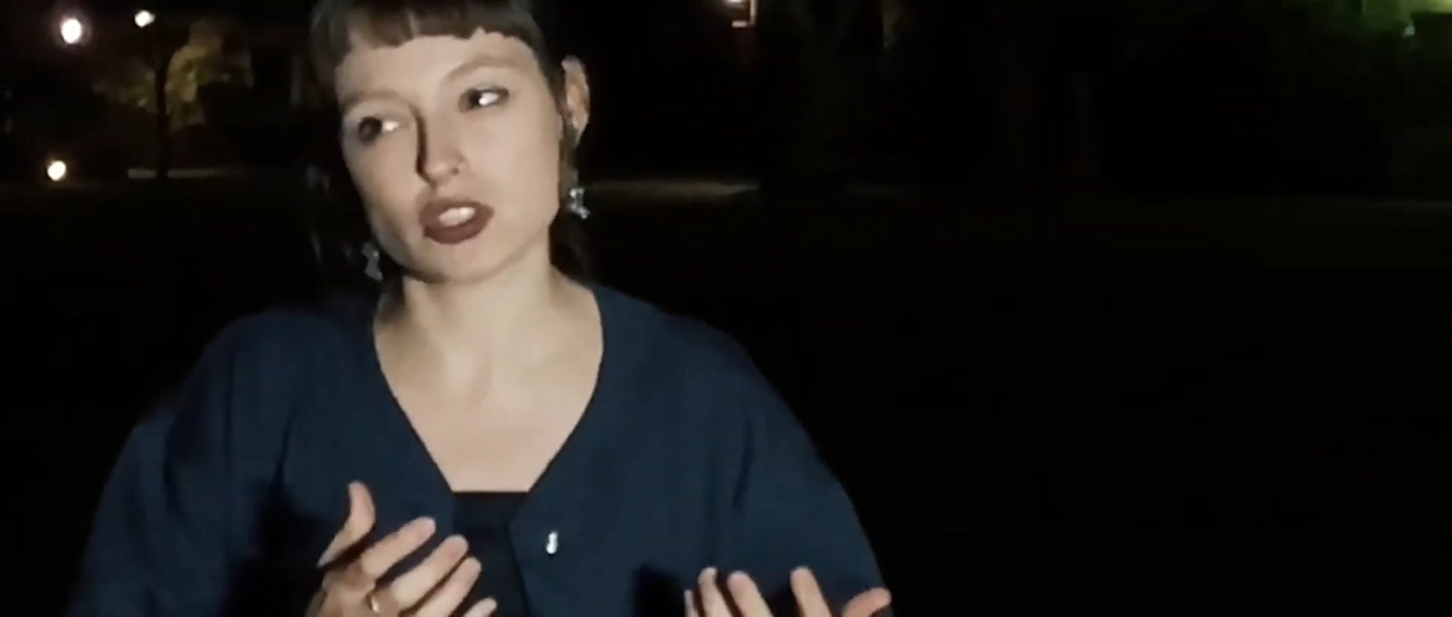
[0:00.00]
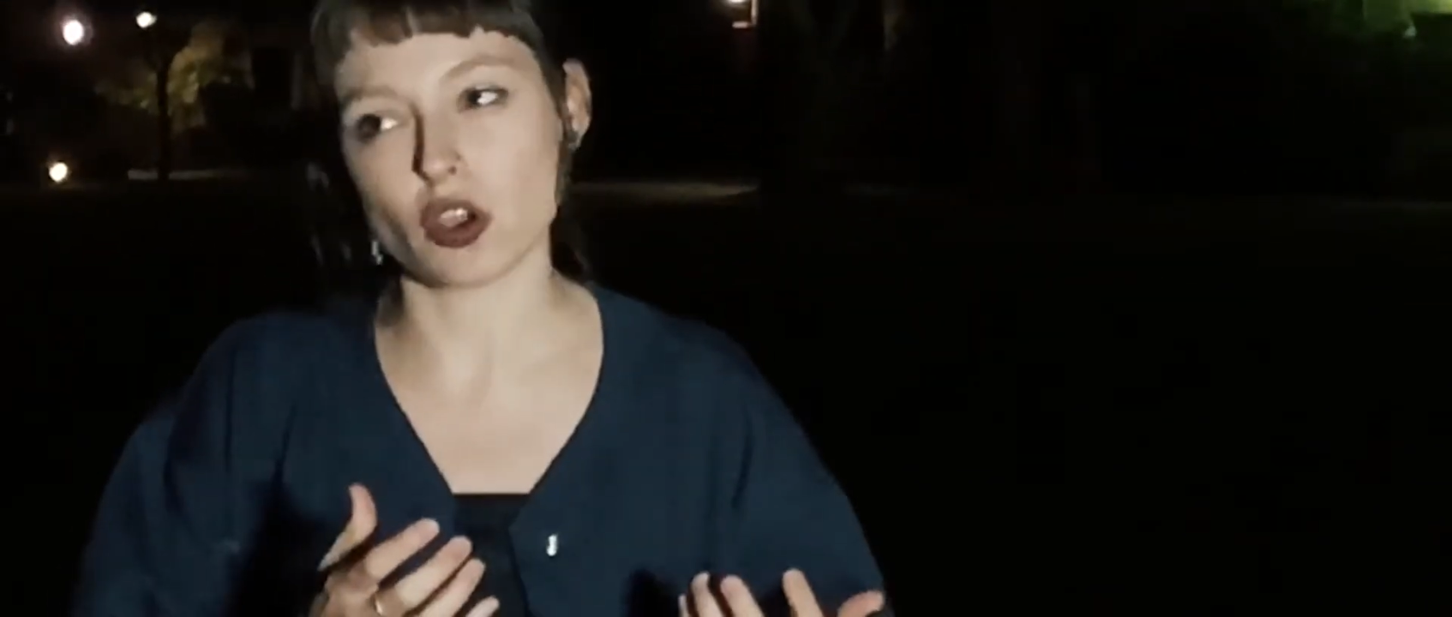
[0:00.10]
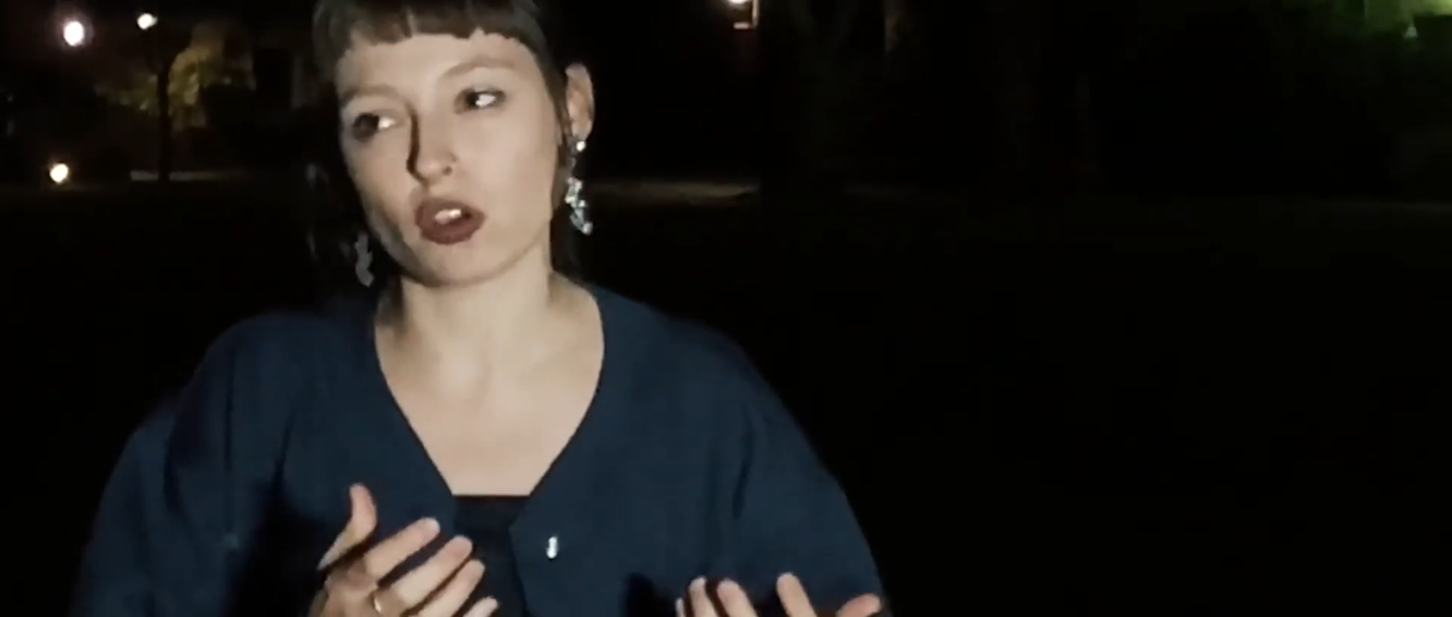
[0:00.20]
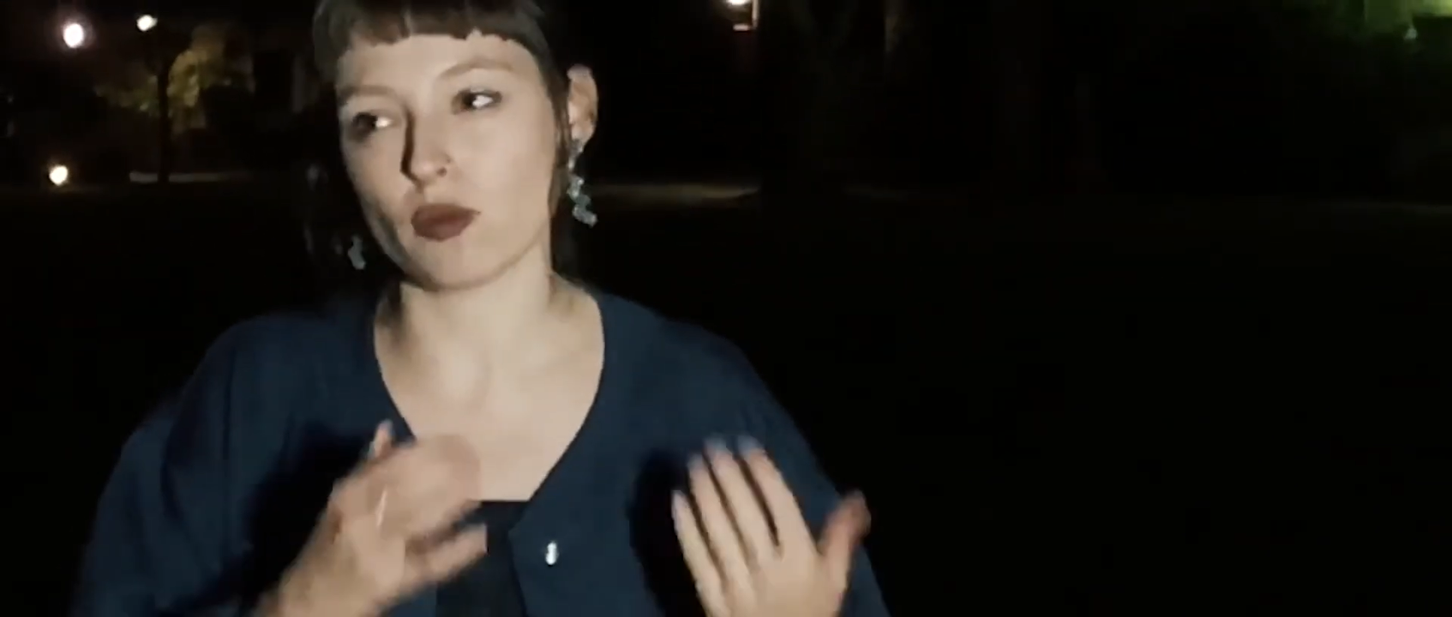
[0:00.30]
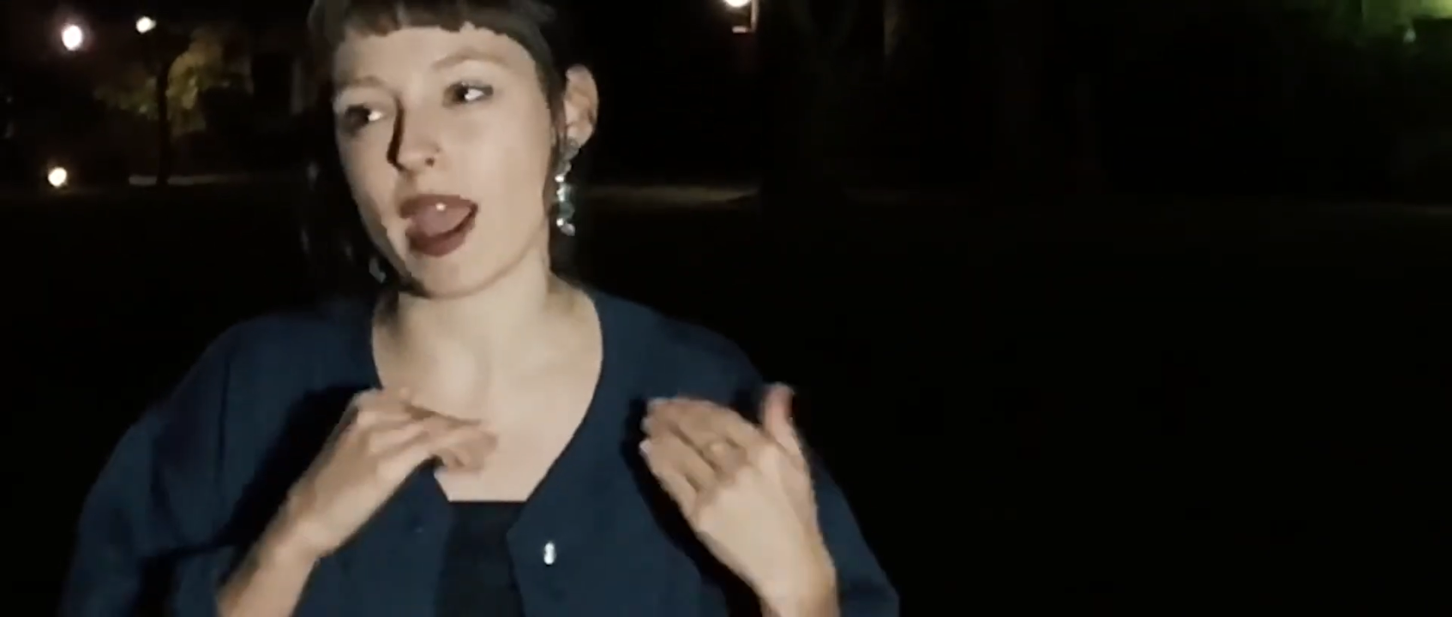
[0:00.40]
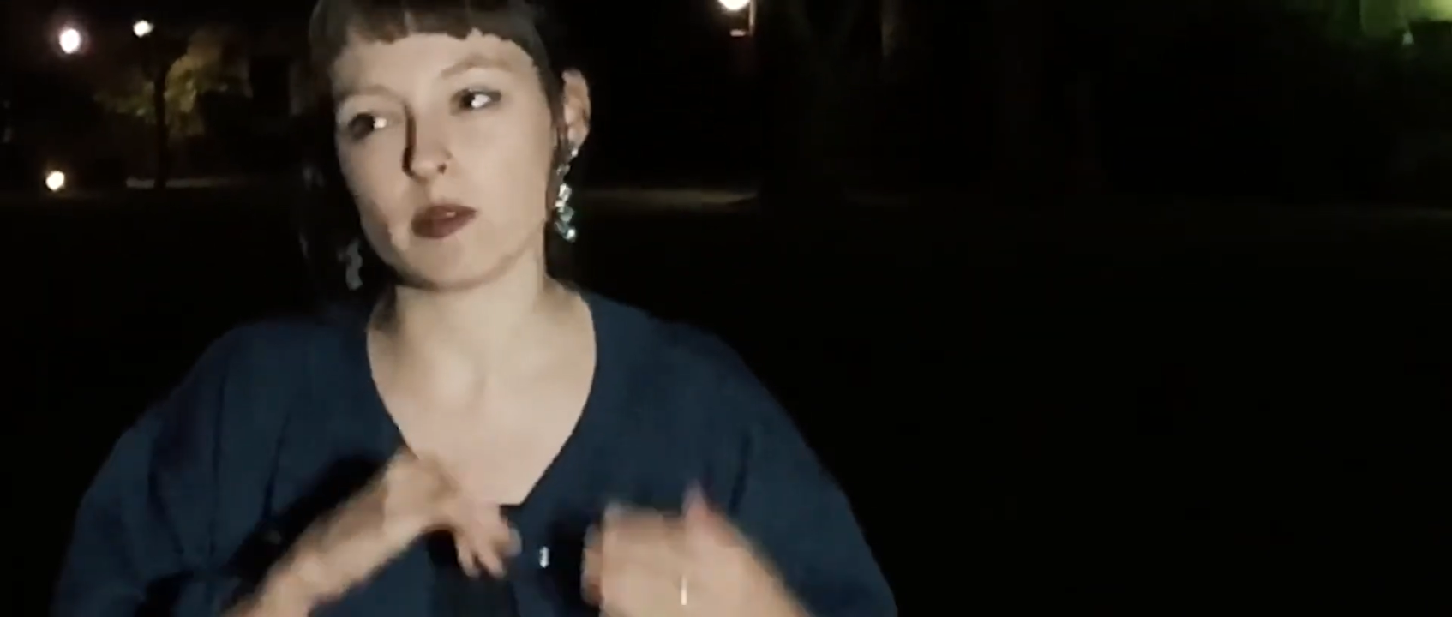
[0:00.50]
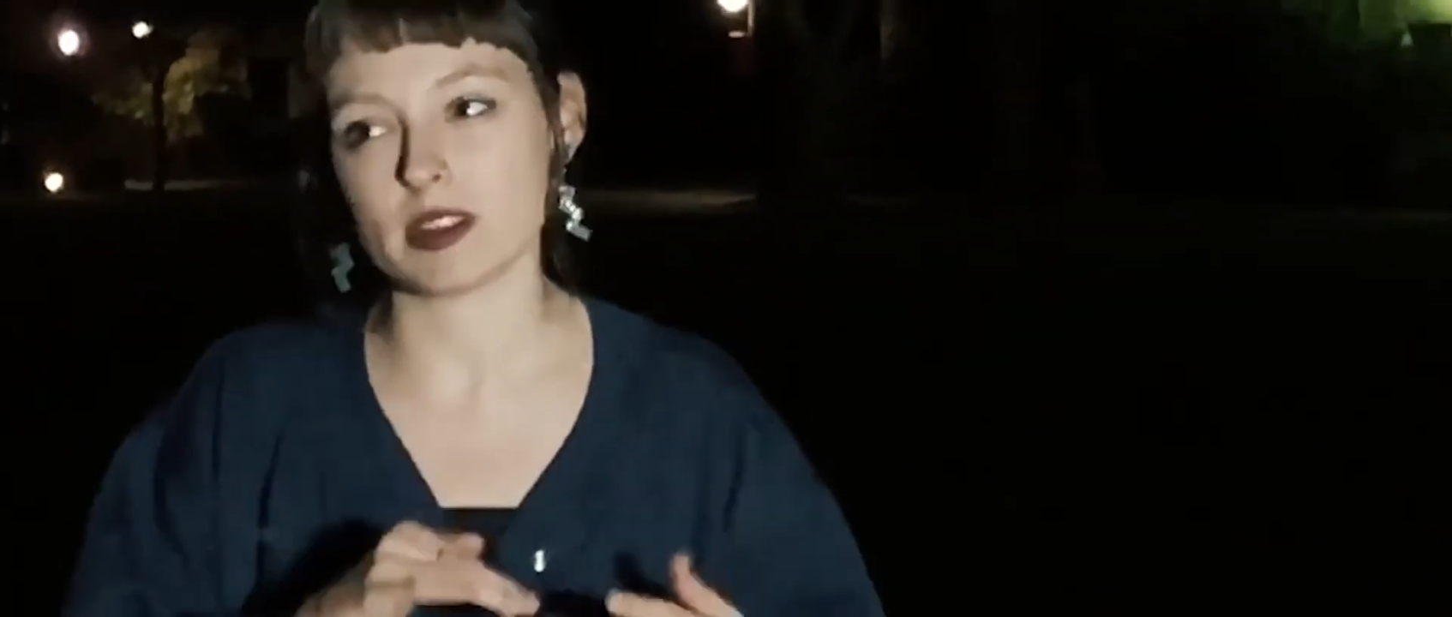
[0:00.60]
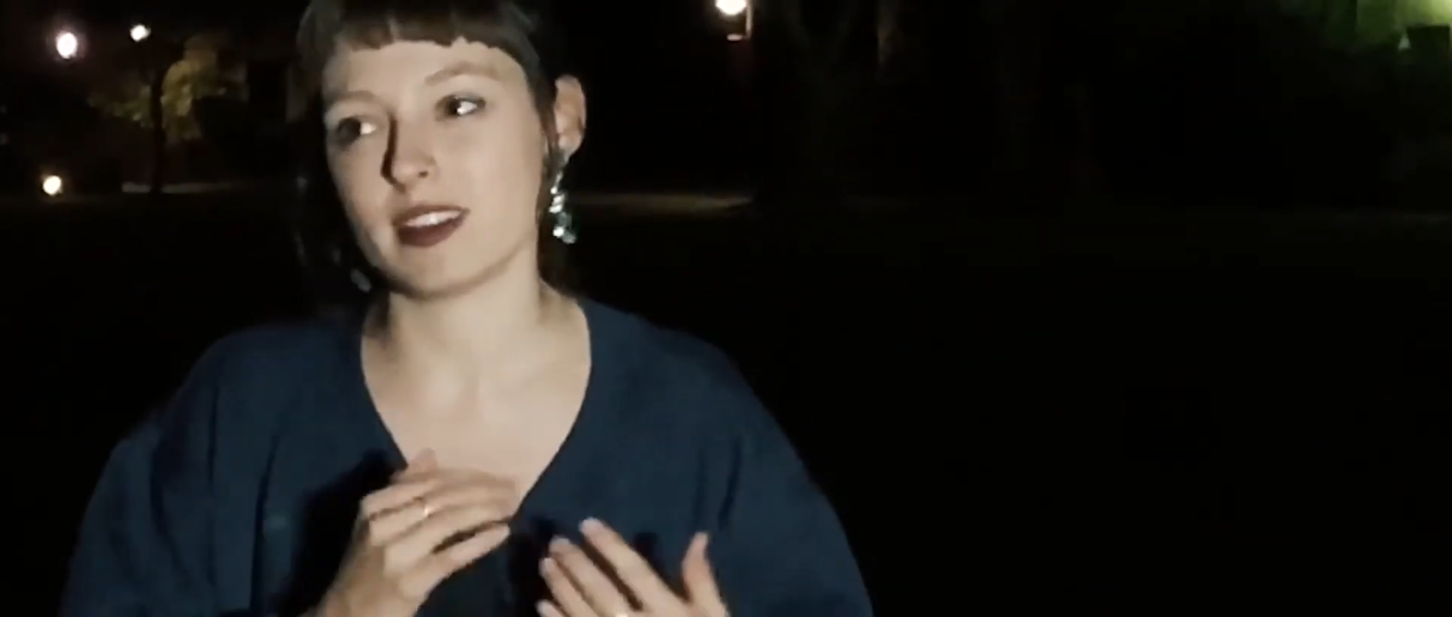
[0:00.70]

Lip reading: so grounded,